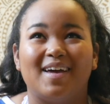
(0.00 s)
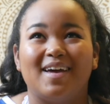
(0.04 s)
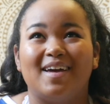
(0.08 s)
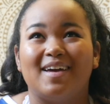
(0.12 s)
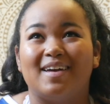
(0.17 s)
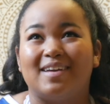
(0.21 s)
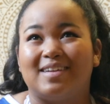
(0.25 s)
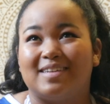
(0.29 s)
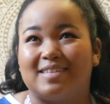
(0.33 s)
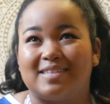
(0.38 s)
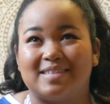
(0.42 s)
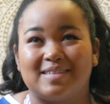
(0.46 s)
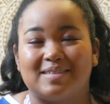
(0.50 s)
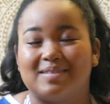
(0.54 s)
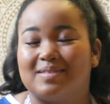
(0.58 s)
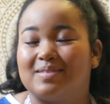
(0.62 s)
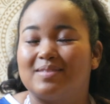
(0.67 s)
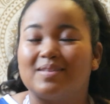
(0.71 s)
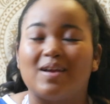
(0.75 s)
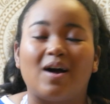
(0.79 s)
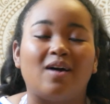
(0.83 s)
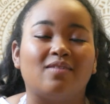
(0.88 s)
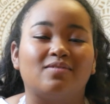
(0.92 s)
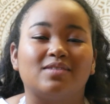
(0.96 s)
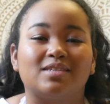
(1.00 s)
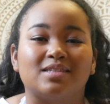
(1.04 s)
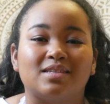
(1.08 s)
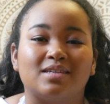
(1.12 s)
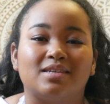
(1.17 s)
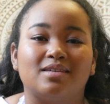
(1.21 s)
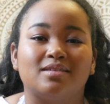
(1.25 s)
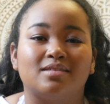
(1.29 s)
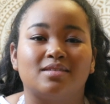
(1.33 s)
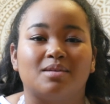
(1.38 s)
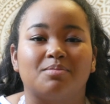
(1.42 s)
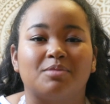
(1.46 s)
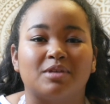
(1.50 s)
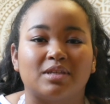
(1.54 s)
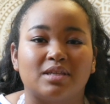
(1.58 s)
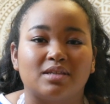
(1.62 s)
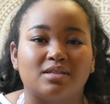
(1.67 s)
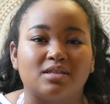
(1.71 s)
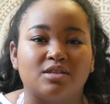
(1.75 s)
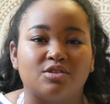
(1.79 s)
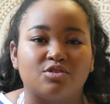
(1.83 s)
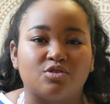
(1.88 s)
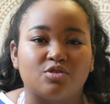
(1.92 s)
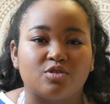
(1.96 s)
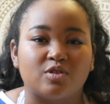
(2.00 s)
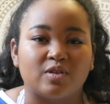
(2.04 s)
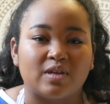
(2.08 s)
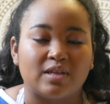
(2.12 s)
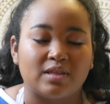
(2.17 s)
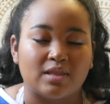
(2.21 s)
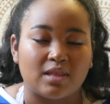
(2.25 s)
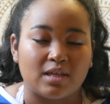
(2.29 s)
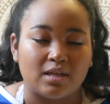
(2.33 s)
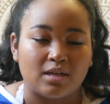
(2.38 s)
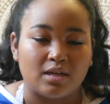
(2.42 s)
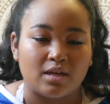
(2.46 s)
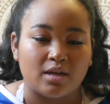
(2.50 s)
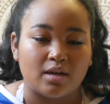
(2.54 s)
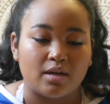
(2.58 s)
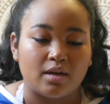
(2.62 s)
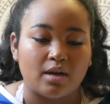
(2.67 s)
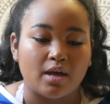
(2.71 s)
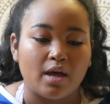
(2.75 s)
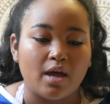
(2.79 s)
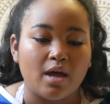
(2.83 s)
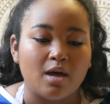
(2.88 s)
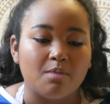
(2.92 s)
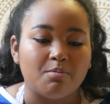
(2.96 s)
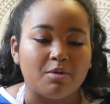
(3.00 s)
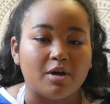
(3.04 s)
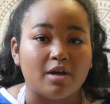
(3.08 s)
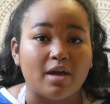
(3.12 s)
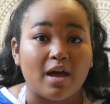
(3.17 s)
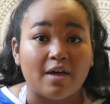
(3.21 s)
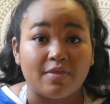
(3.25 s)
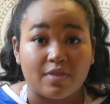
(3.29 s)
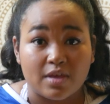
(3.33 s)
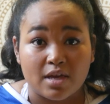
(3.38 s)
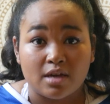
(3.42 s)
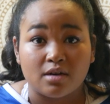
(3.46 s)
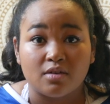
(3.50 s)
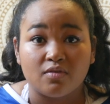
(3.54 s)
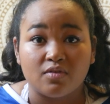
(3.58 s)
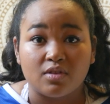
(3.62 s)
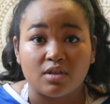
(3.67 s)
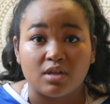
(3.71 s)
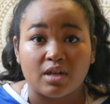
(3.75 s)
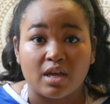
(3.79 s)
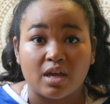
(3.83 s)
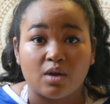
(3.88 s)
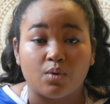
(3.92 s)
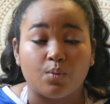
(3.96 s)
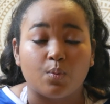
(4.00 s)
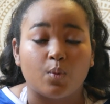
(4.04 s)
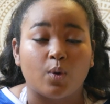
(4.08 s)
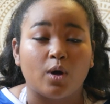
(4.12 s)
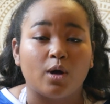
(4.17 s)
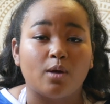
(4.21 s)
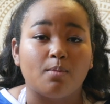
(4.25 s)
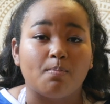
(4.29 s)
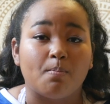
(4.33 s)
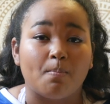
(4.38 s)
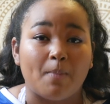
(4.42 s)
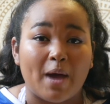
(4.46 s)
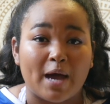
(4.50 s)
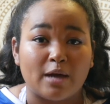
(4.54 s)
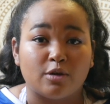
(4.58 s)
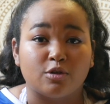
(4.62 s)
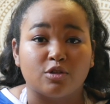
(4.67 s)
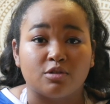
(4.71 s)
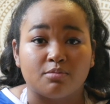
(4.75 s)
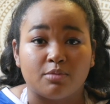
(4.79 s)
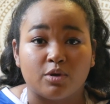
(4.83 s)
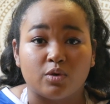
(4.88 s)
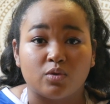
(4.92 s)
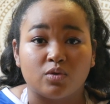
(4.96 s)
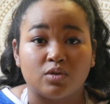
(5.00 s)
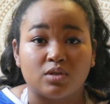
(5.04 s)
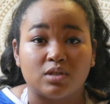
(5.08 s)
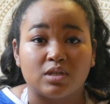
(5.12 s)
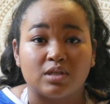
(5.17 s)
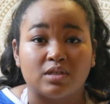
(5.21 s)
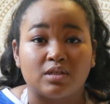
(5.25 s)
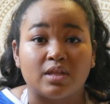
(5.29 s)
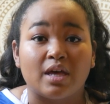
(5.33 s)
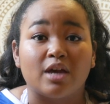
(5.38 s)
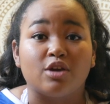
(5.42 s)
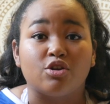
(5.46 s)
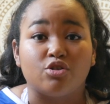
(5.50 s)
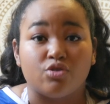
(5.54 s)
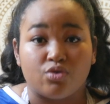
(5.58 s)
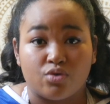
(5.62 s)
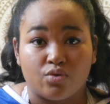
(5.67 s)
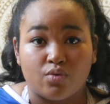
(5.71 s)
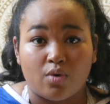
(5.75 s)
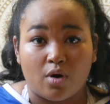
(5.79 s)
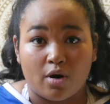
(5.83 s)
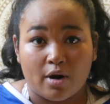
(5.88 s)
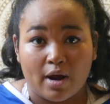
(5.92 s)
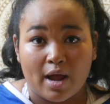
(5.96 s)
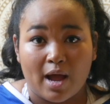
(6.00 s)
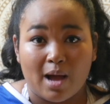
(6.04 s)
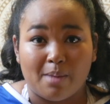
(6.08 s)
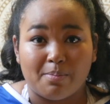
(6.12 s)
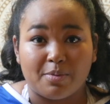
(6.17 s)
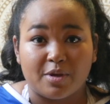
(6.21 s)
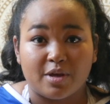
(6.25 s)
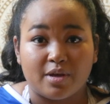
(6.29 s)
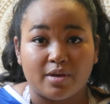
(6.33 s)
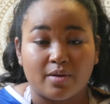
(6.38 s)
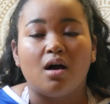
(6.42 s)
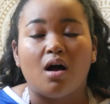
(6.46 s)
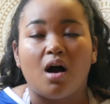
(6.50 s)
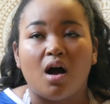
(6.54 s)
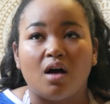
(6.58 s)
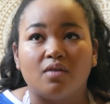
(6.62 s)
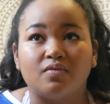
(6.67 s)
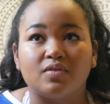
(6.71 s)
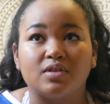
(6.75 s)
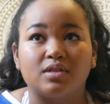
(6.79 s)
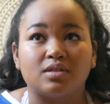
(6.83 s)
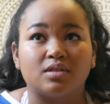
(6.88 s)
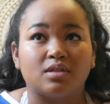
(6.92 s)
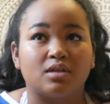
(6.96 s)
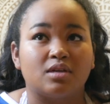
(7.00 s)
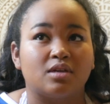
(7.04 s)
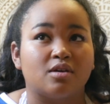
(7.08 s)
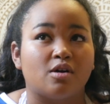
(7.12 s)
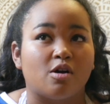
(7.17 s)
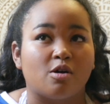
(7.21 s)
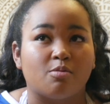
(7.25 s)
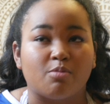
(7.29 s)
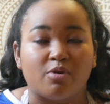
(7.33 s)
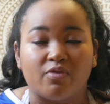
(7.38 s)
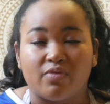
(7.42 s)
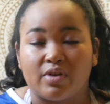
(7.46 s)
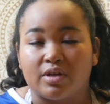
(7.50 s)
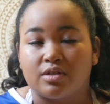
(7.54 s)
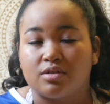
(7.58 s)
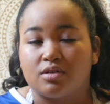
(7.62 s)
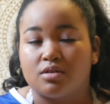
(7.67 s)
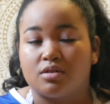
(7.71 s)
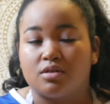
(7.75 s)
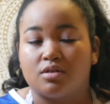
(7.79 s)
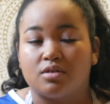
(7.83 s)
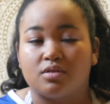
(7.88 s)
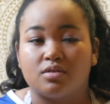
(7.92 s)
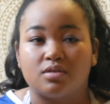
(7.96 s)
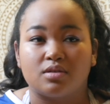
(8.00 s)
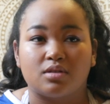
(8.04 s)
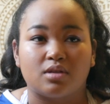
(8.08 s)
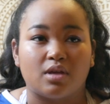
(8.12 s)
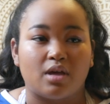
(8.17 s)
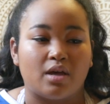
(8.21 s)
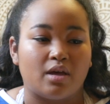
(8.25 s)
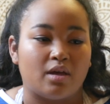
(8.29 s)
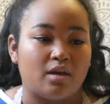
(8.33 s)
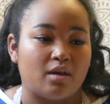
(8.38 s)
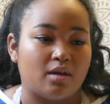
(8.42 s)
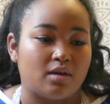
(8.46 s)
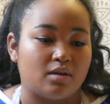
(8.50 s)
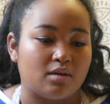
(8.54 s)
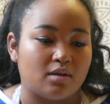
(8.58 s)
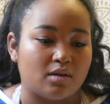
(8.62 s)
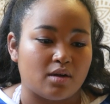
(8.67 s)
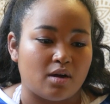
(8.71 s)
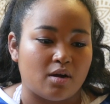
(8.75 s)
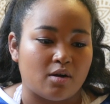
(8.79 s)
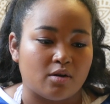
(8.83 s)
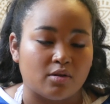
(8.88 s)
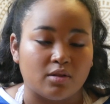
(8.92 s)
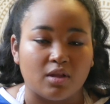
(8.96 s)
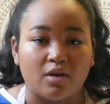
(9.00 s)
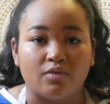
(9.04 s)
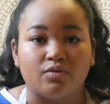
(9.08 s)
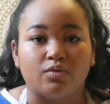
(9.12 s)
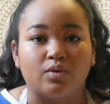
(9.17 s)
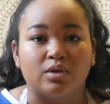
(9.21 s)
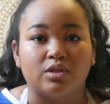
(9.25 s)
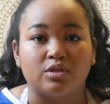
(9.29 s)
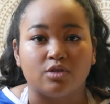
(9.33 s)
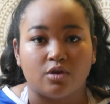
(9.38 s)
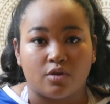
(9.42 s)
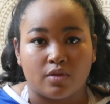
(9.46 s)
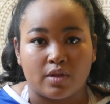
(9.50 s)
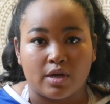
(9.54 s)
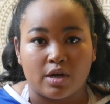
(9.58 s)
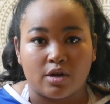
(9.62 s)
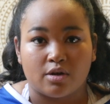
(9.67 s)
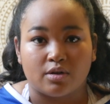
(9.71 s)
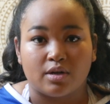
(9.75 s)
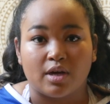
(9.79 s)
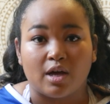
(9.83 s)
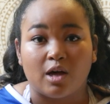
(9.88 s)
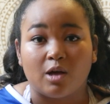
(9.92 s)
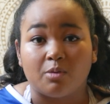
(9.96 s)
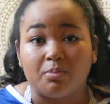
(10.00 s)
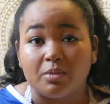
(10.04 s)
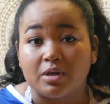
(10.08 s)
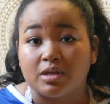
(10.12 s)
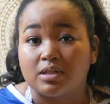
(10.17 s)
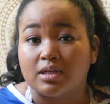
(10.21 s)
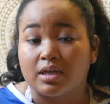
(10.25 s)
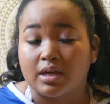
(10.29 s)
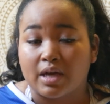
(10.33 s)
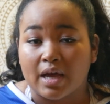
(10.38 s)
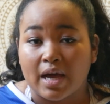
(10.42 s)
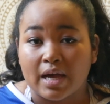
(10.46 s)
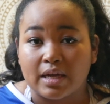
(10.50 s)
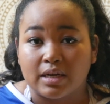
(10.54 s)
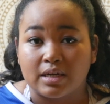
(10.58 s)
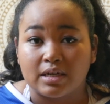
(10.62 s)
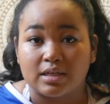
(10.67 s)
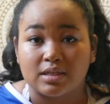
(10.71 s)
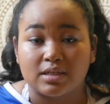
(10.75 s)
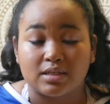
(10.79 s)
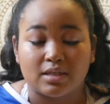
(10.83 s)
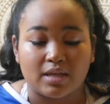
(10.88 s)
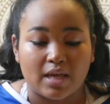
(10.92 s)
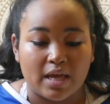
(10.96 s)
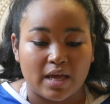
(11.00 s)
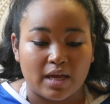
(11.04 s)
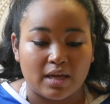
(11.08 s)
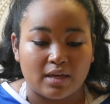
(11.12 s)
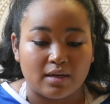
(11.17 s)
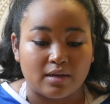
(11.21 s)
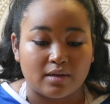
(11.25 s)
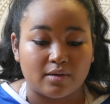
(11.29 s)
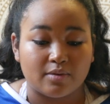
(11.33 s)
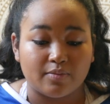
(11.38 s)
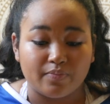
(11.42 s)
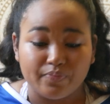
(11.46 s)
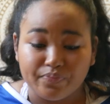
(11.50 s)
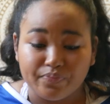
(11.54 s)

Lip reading: It's obviously something that's easier said than done, but at the end of the day, what matters most is that you are happy. Obviously, our professors and our loved ones are there to help us and guide us, and